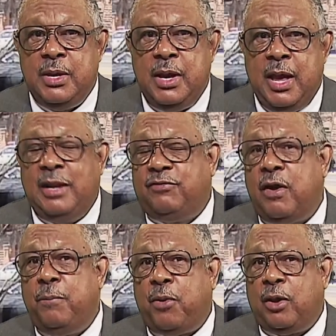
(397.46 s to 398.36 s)
And it's
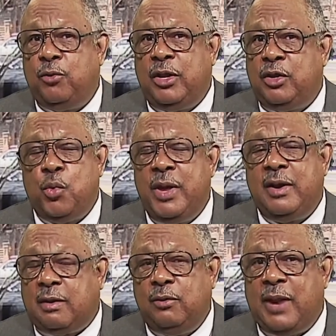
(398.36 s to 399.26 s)
very important that we
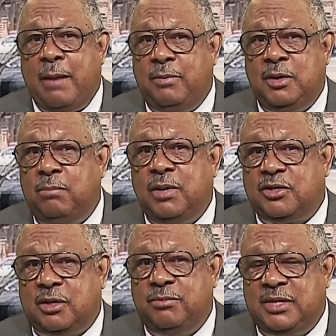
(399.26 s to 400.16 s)
include our, the
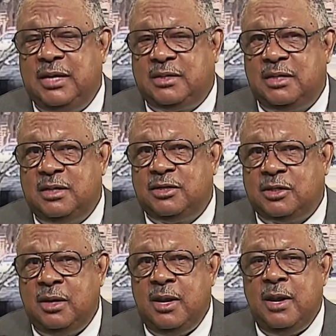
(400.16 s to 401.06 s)
Muslims into this,
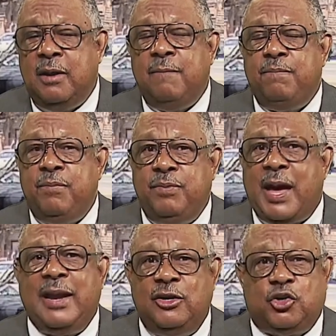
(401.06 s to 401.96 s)

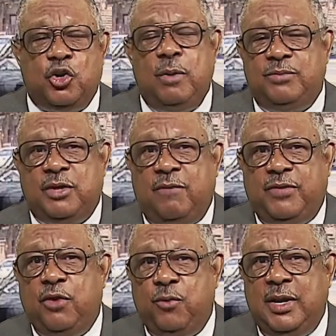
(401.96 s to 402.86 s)
not in terms of
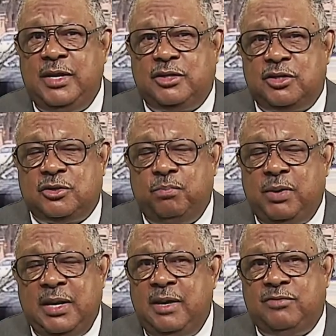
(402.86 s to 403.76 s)
their religious
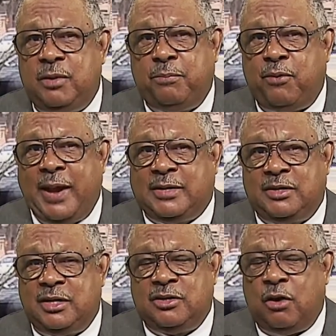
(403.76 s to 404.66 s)
beliefs and
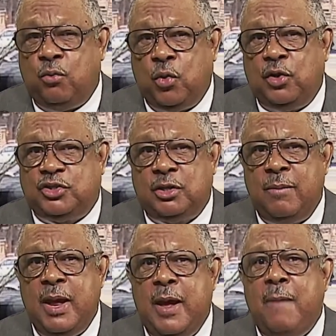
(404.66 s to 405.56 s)
practices of
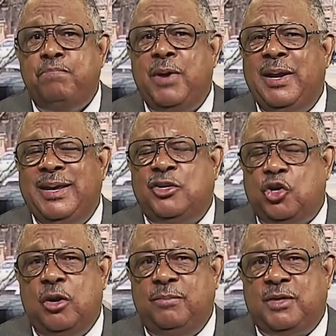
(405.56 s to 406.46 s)
worship, but in
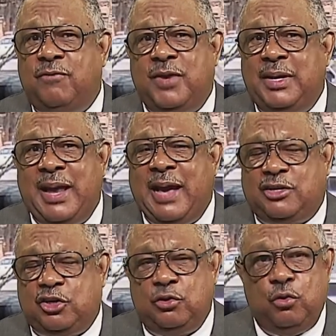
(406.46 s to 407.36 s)
terms of a
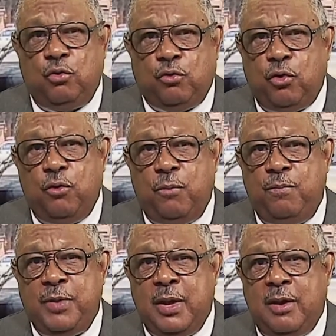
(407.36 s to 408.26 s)
national group.
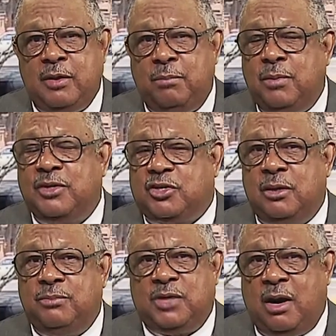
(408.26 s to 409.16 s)
The
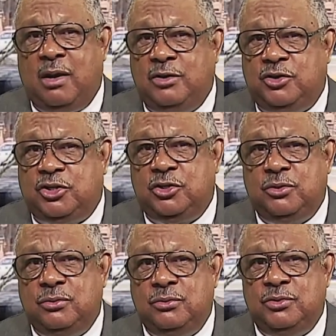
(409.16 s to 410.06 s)
Muslims aren't
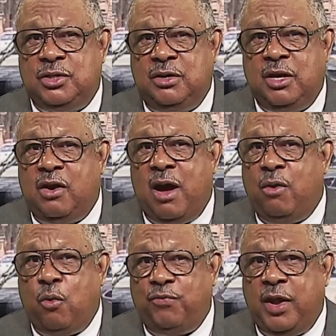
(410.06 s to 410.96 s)
Jews. They are,
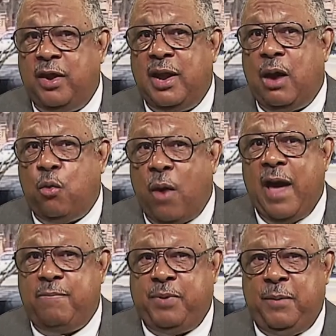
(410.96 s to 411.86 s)
they are not
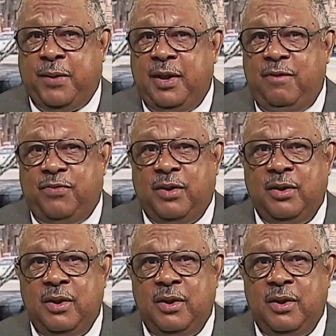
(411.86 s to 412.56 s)
white people either.